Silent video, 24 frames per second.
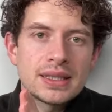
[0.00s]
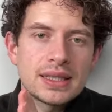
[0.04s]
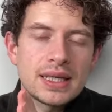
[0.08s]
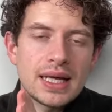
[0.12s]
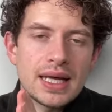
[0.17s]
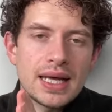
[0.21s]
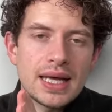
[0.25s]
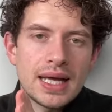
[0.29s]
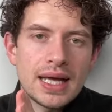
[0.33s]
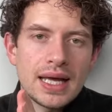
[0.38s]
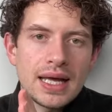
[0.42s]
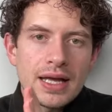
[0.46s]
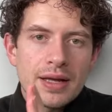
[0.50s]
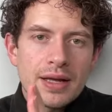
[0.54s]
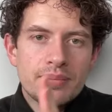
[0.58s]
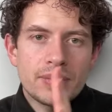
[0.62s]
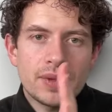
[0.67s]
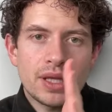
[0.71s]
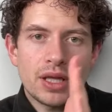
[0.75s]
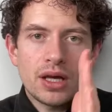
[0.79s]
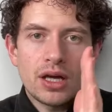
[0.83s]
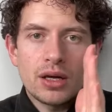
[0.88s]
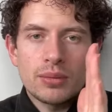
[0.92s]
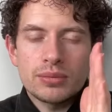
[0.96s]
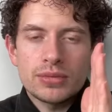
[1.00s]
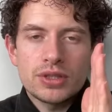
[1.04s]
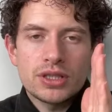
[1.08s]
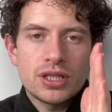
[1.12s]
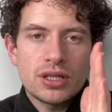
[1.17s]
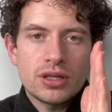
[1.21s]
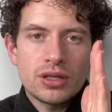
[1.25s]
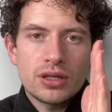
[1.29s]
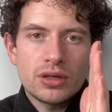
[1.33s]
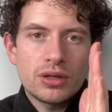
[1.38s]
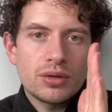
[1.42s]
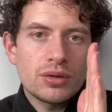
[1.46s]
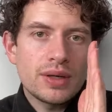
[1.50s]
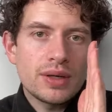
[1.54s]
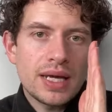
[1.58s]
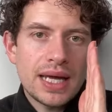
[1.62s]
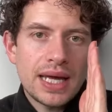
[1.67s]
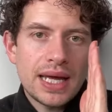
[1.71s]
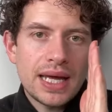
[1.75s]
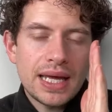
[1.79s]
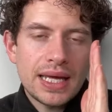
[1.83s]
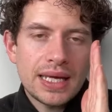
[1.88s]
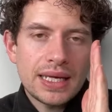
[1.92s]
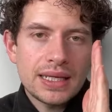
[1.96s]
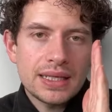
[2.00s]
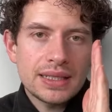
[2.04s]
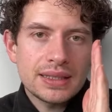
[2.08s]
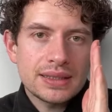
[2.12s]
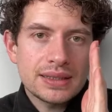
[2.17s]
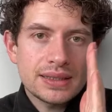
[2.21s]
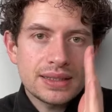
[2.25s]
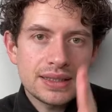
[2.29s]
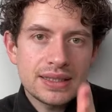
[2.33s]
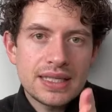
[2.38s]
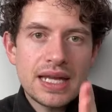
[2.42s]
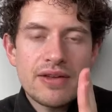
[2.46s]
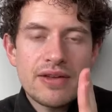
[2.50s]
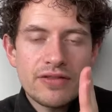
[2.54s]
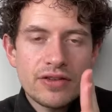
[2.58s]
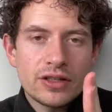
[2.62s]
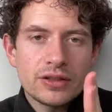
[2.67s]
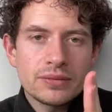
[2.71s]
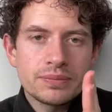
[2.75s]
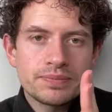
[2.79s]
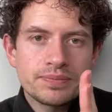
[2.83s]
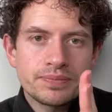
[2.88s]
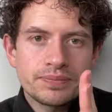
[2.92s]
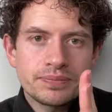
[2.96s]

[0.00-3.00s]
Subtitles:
up to a 7.